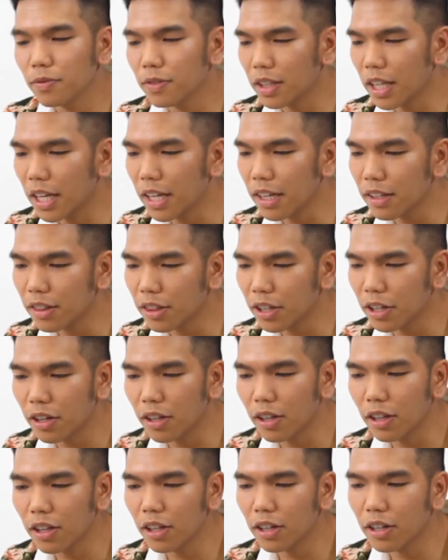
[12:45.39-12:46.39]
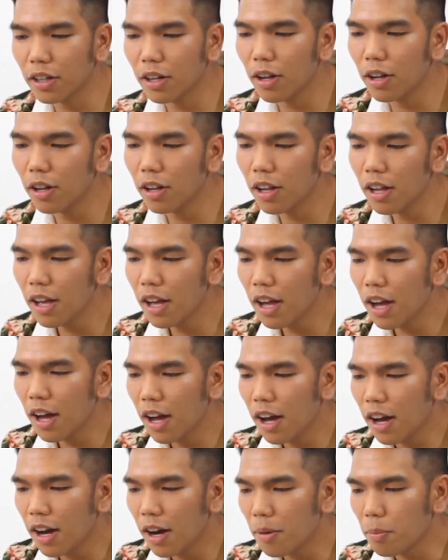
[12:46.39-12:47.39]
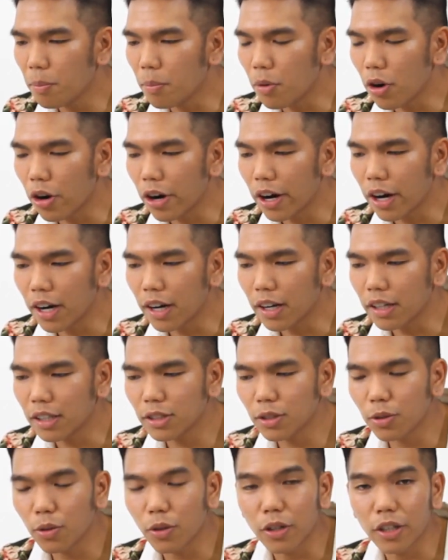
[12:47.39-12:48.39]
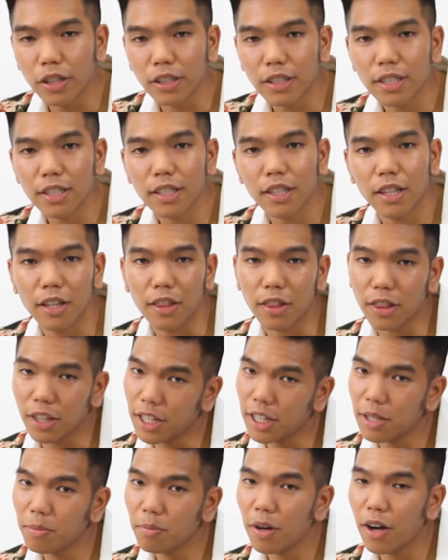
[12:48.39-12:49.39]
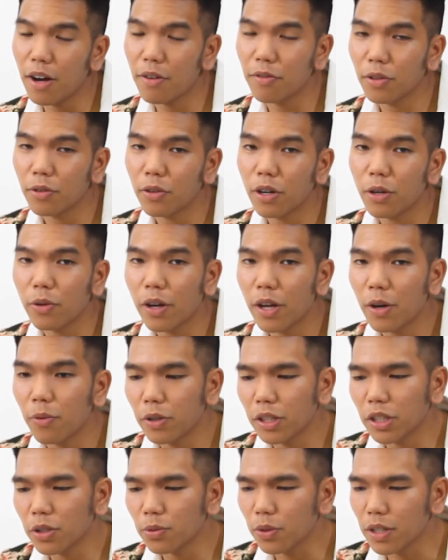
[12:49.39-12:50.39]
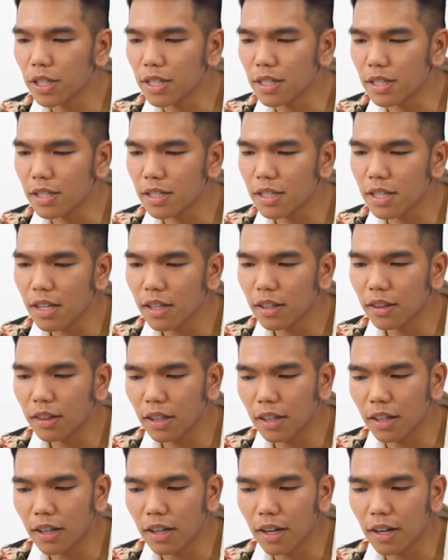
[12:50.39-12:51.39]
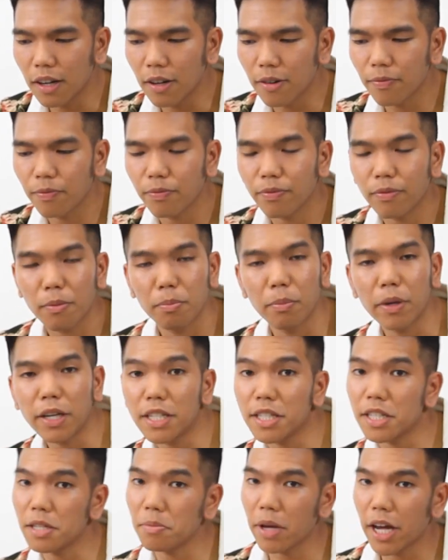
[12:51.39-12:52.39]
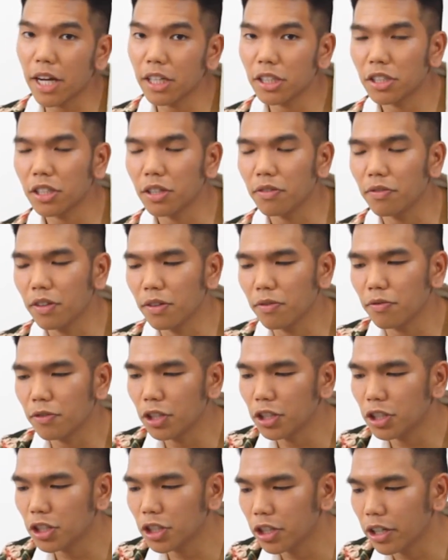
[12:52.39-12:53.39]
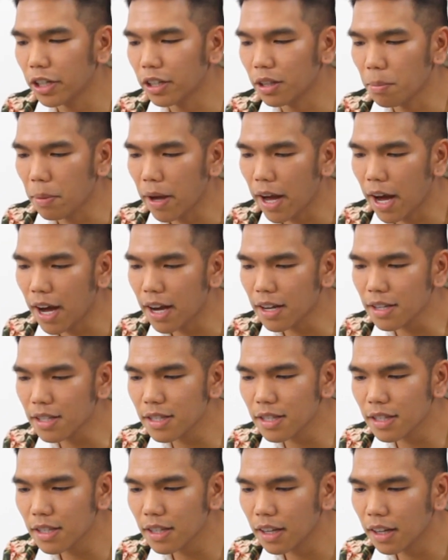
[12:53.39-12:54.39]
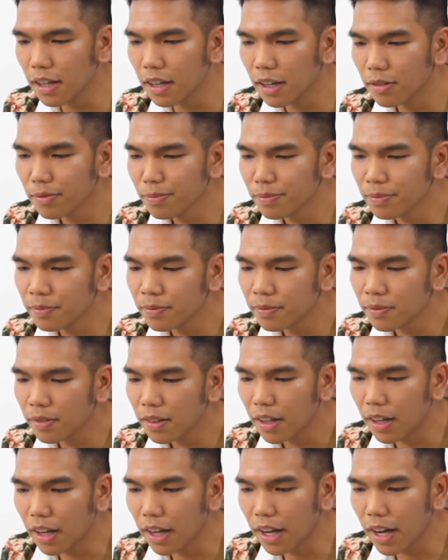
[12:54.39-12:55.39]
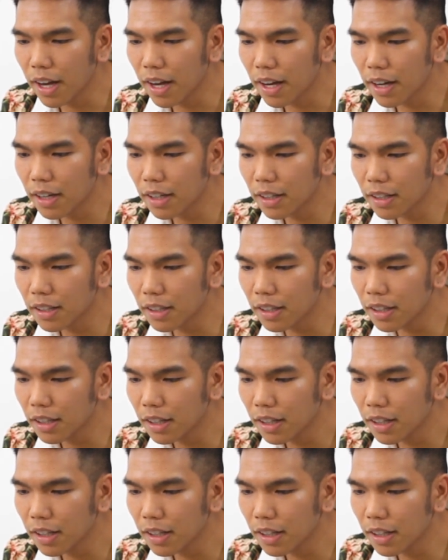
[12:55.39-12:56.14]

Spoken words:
think they're a little more towards the theme of the runway, which was the mix and match of the future and the past. And